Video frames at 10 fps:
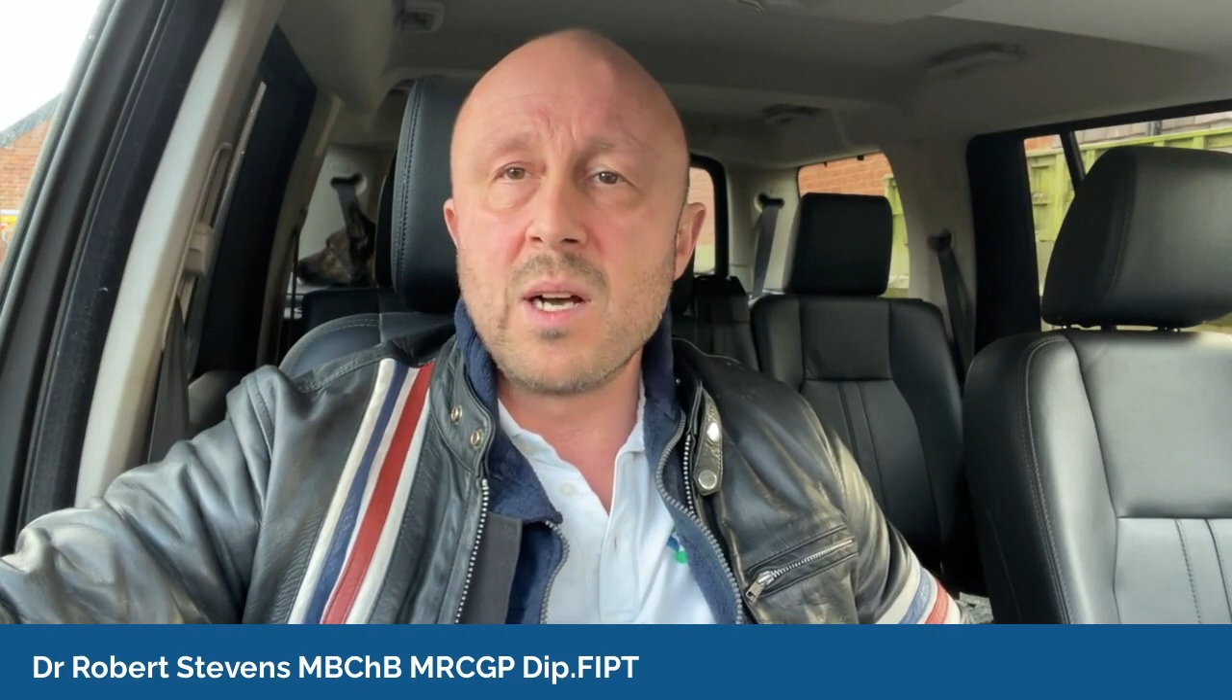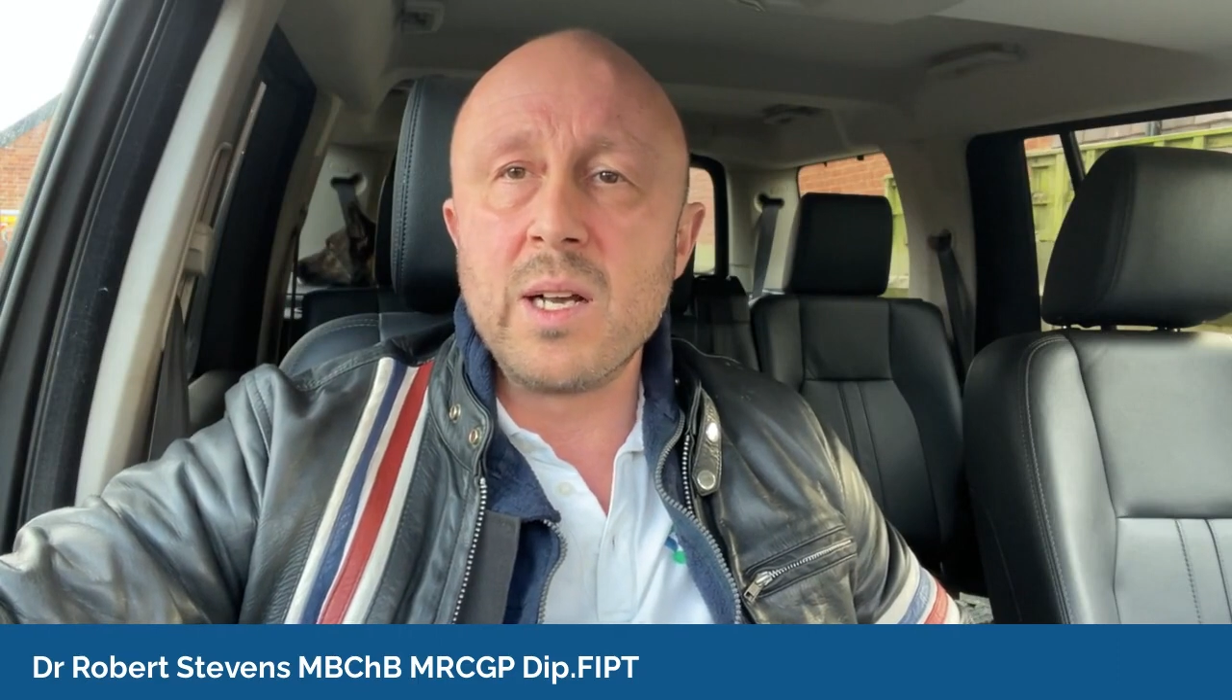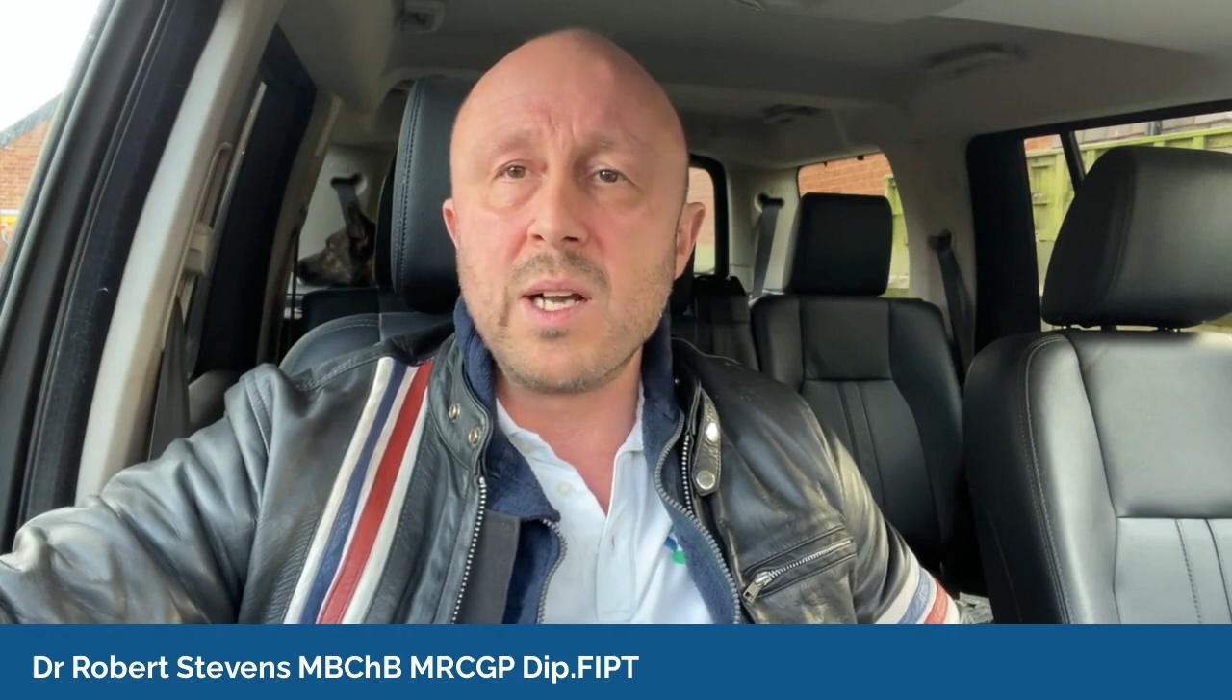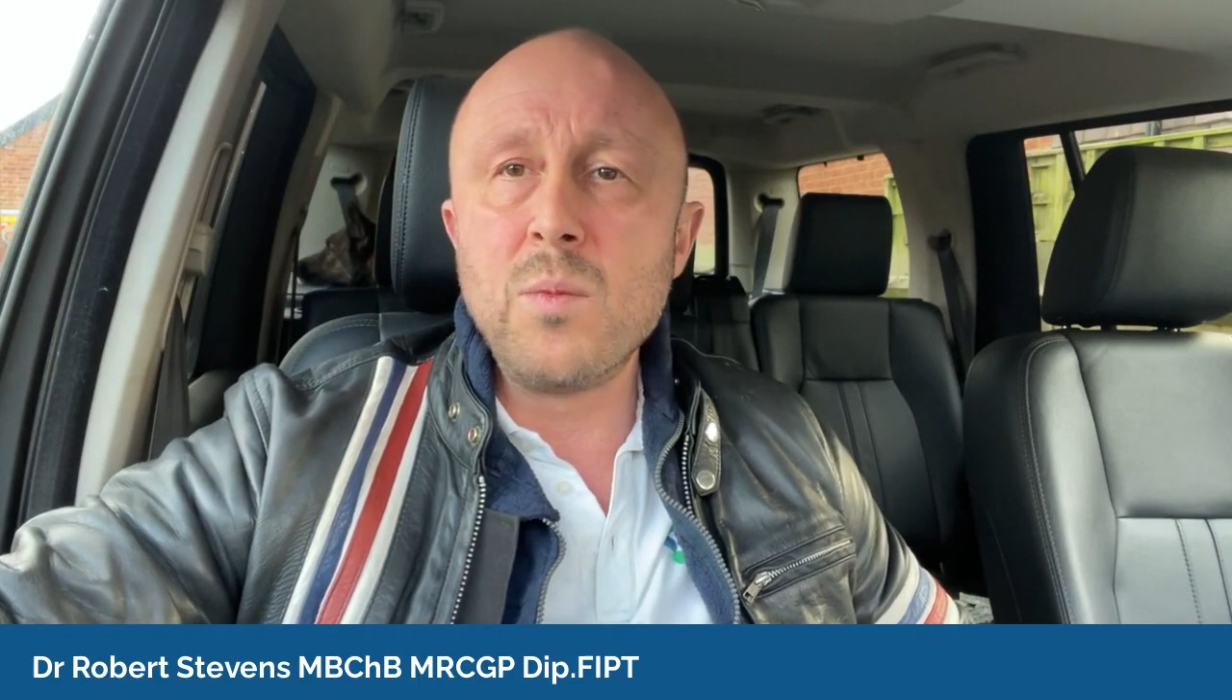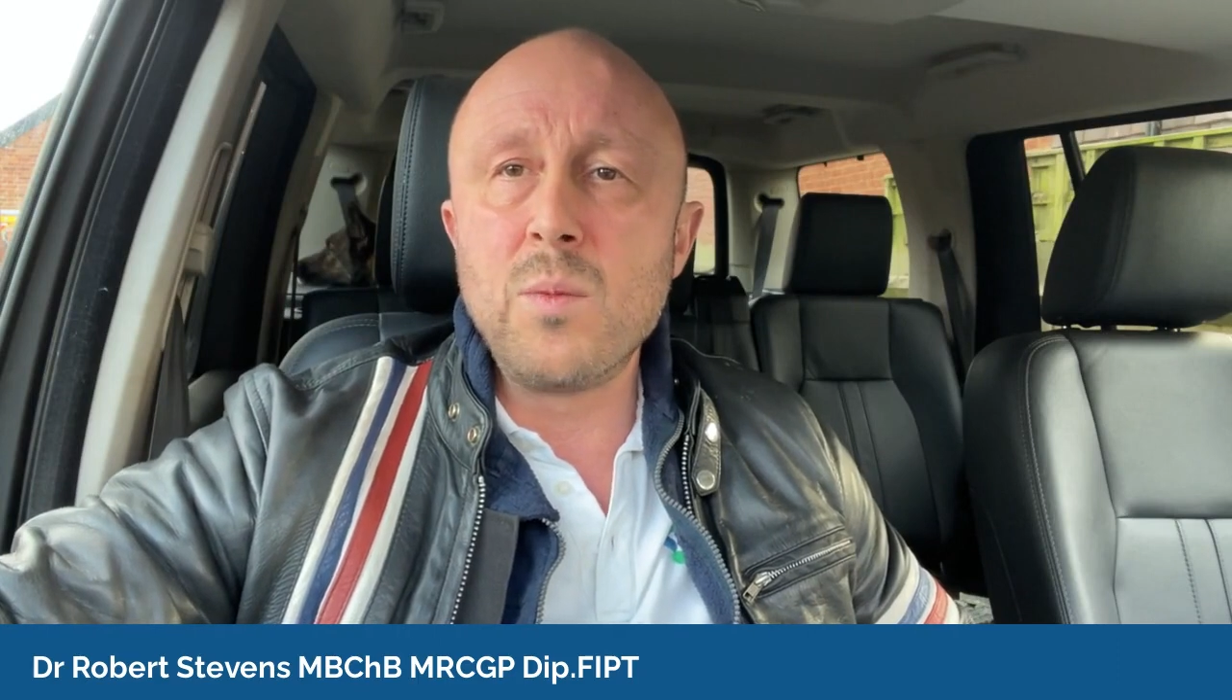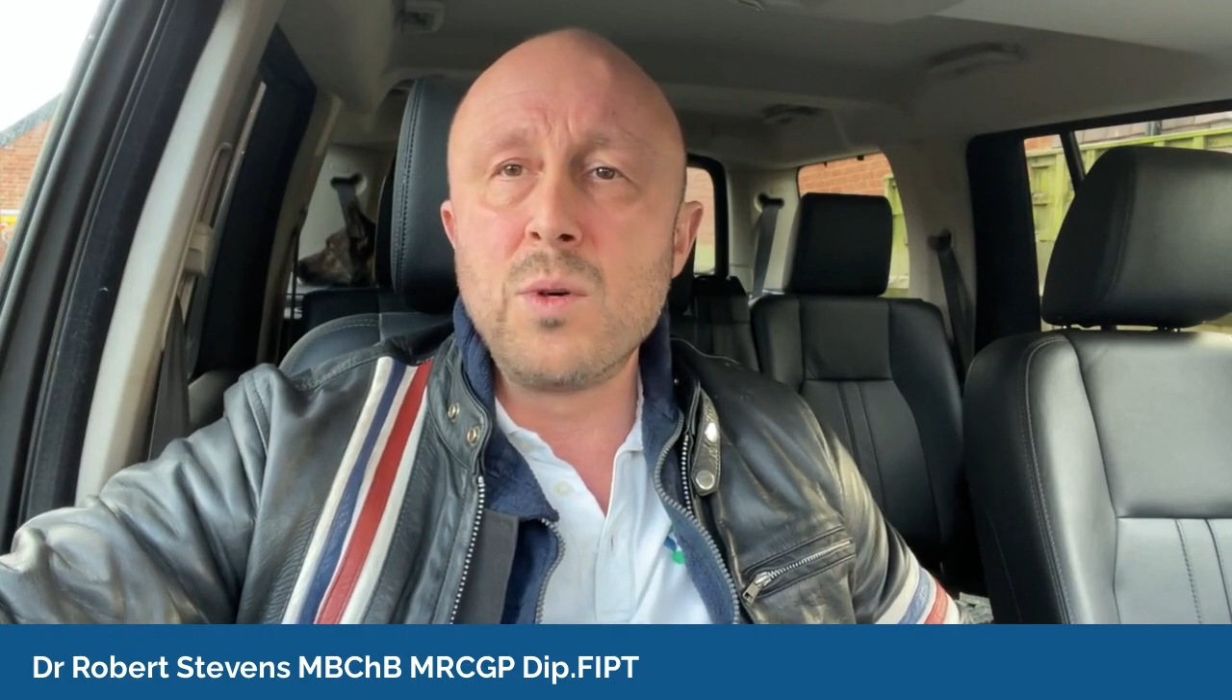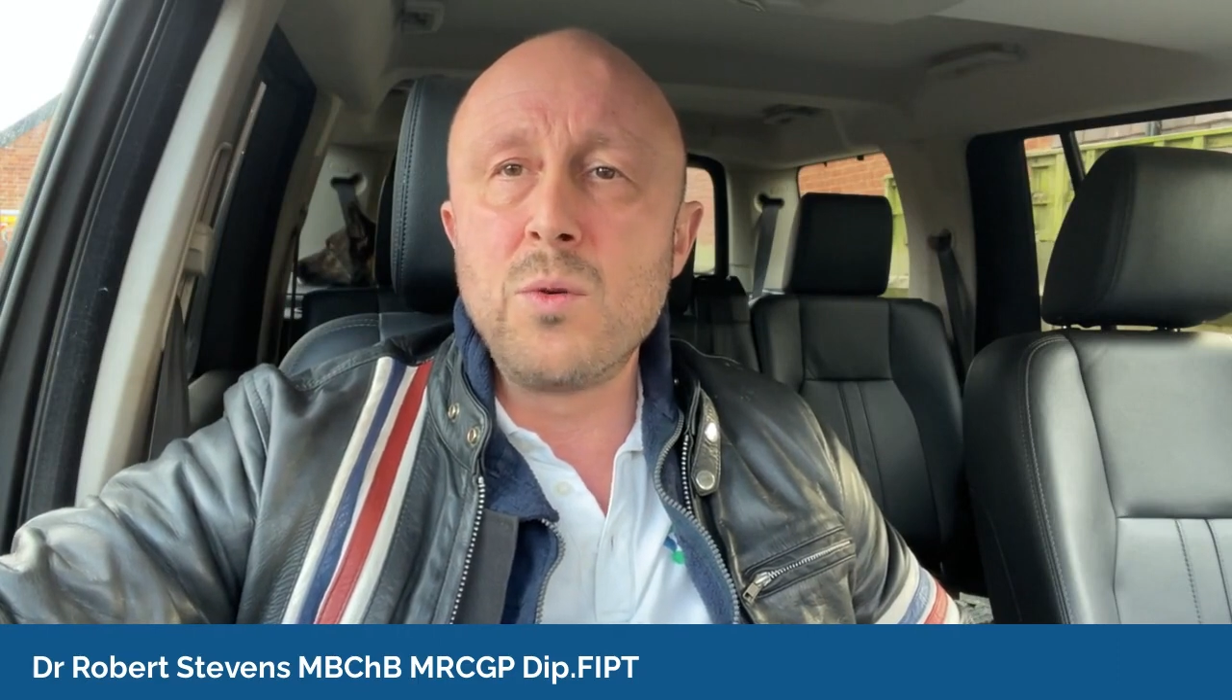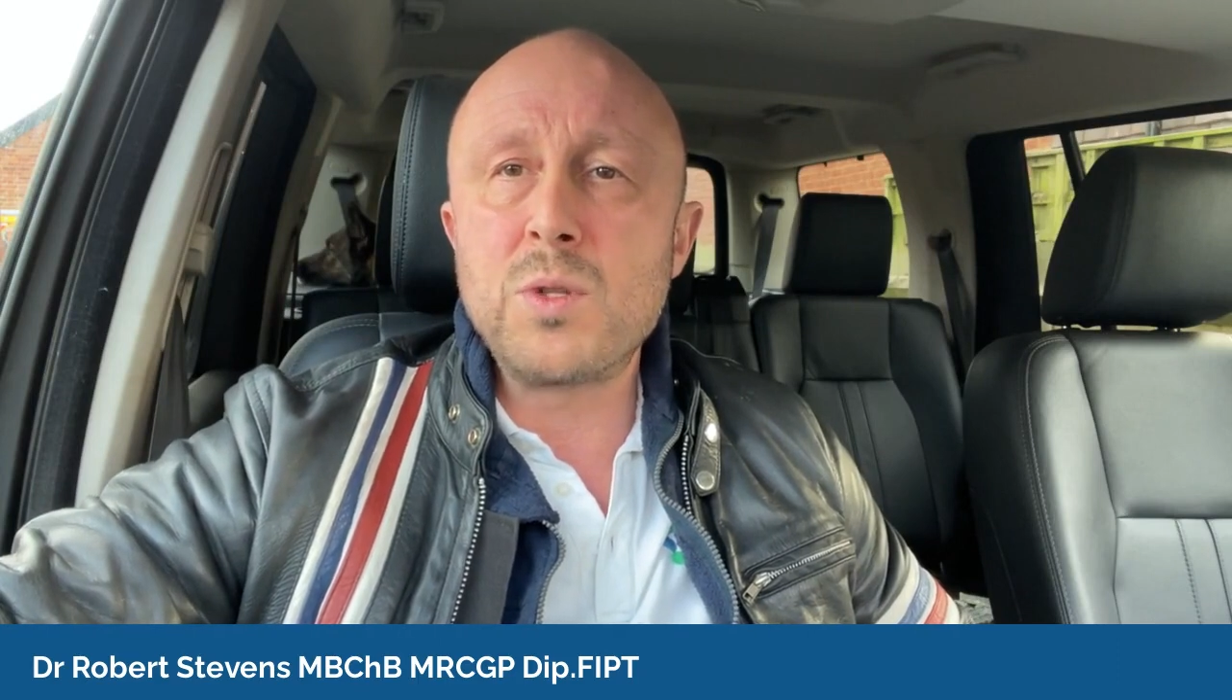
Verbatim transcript: I hope we're all